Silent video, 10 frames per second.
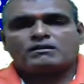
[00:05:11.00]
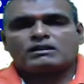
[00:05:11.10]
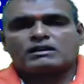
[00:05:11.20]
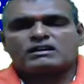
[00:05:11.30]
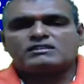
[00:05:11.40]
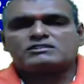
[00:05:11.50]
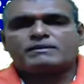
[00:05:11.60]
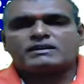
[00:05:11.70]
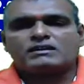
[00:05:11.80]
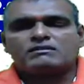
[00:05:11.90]
Click on this
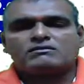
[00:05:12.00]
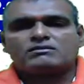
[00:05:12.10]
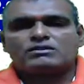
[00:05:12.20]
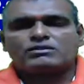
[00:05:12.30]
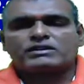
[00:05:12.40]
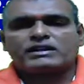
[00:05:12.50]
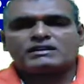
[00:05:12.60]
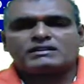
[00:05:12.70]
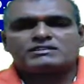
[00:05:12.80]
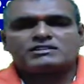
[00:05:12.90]
button to
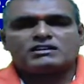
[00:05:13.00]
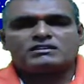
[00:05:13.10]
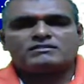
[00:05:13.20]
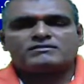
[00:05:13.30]
create the chart.